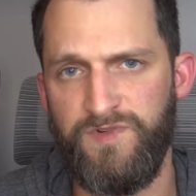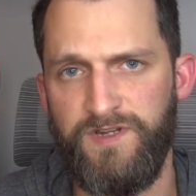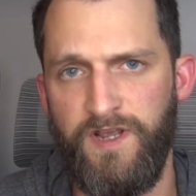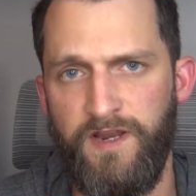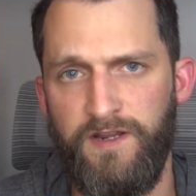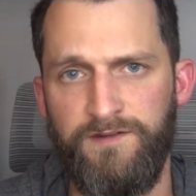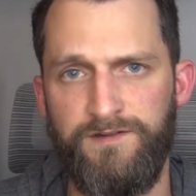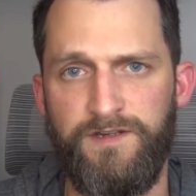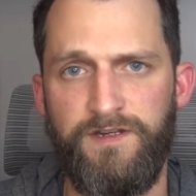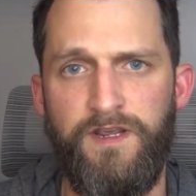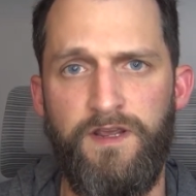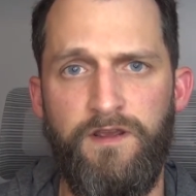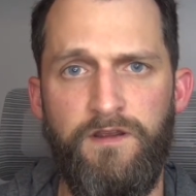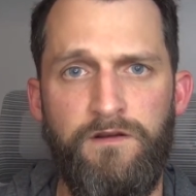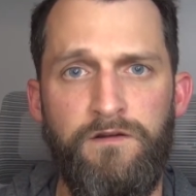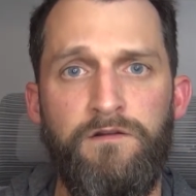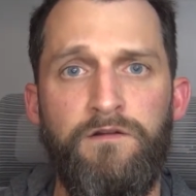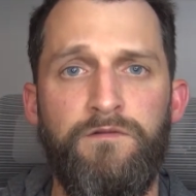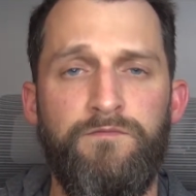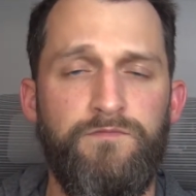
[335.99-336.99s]
settings
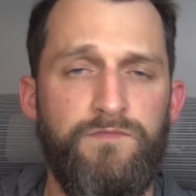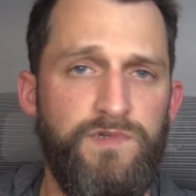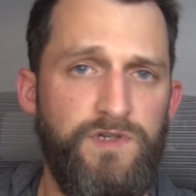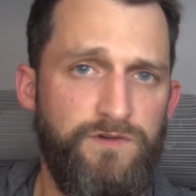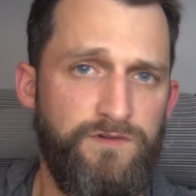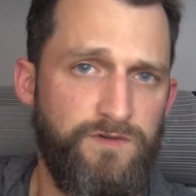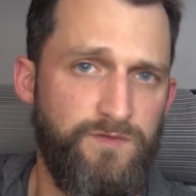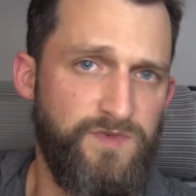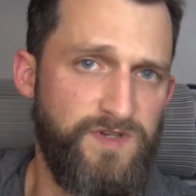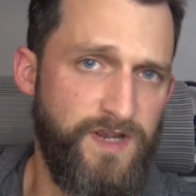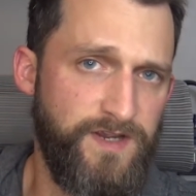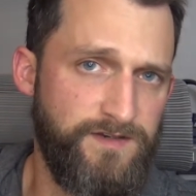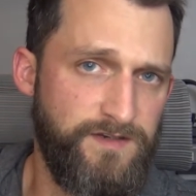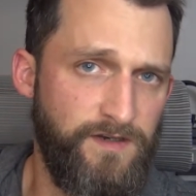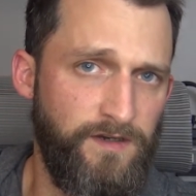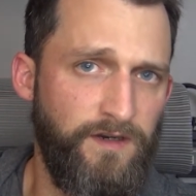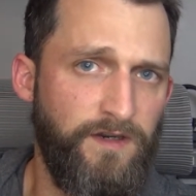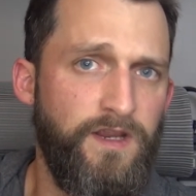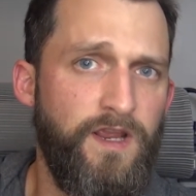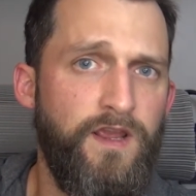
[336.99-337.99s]
again, do some
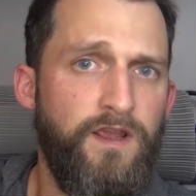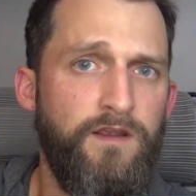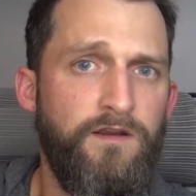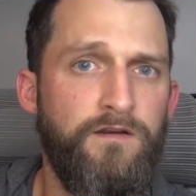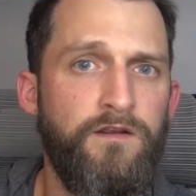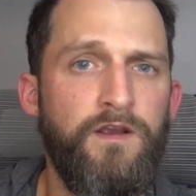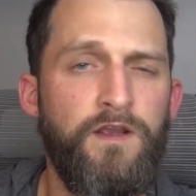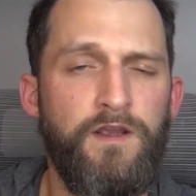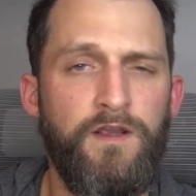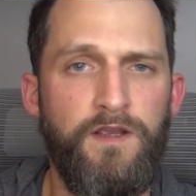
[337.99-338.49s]
testing again,